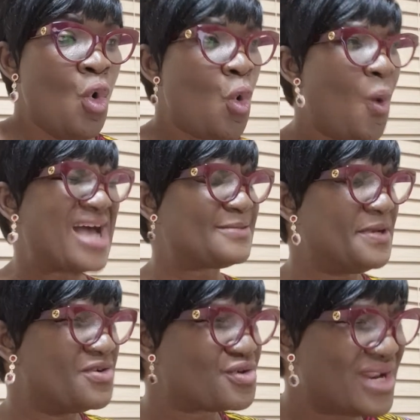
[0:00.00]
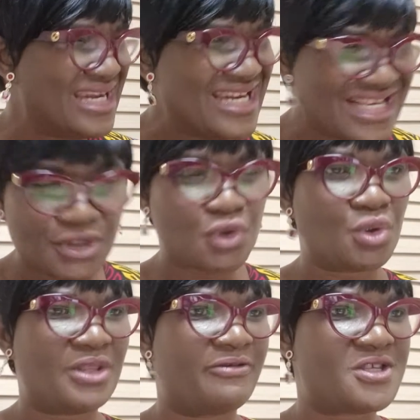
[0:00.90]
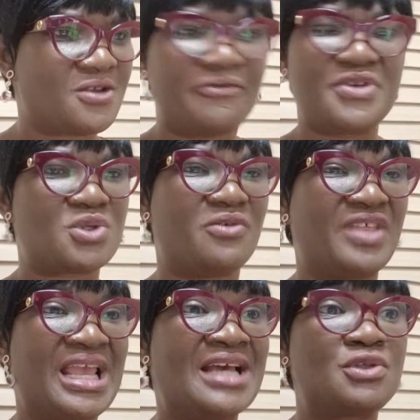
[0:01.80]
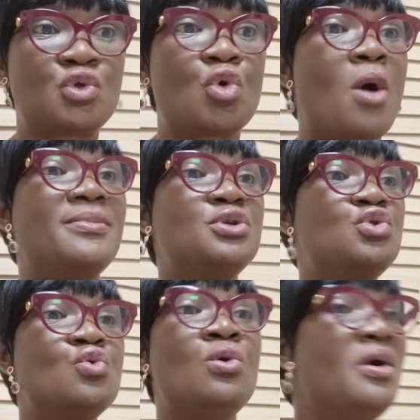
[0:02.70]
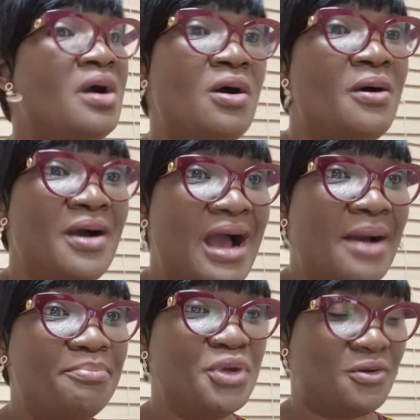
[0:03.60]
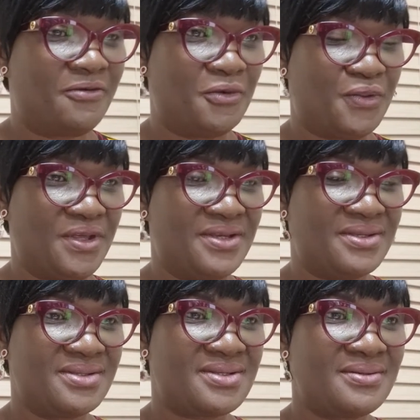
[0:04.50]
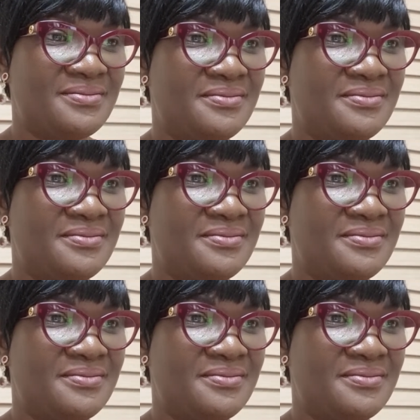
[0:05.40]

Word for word: who has been released to the surface of the earth to come and do beautiful things.